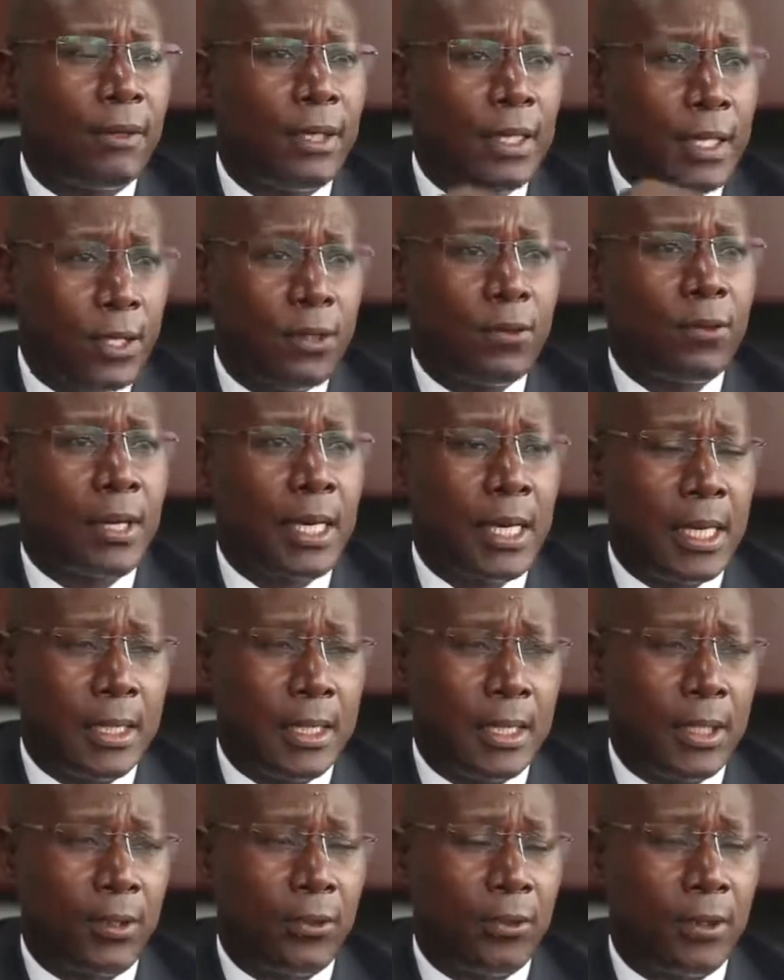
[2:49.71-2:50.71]
this
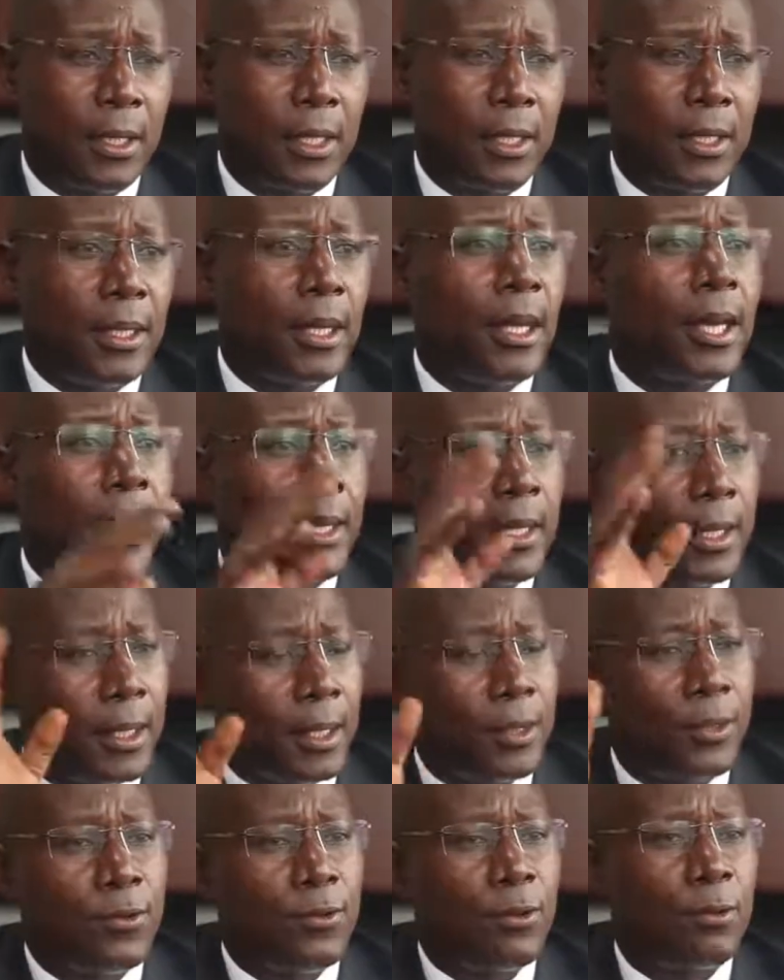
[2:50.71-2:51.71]
organization, they can
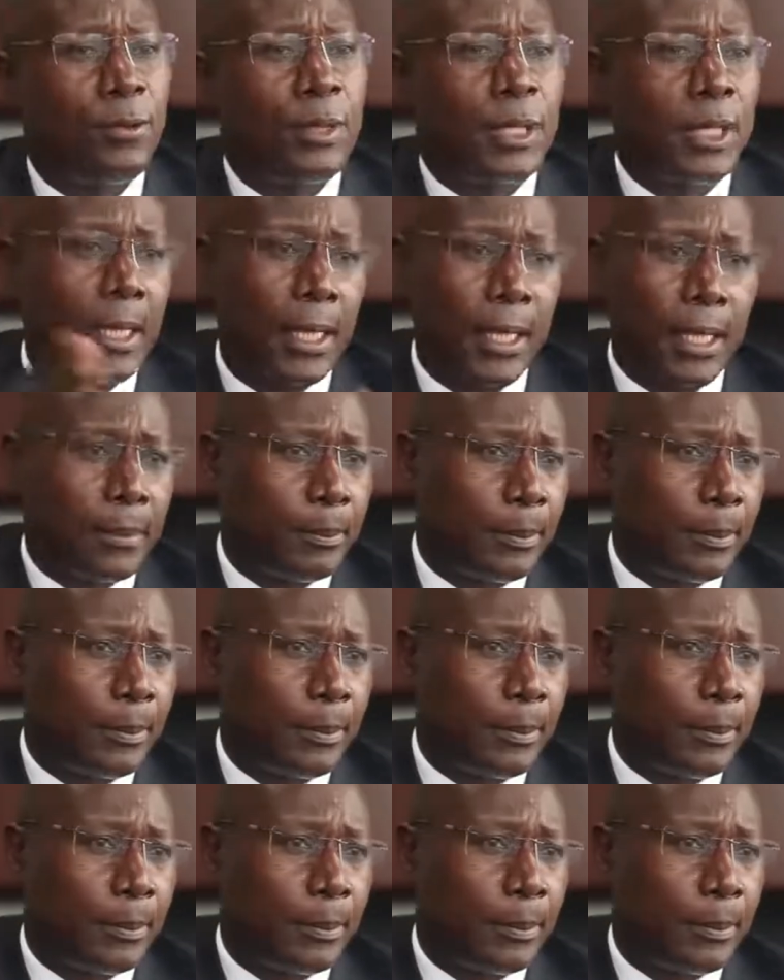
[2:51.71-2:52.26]
get jobs in other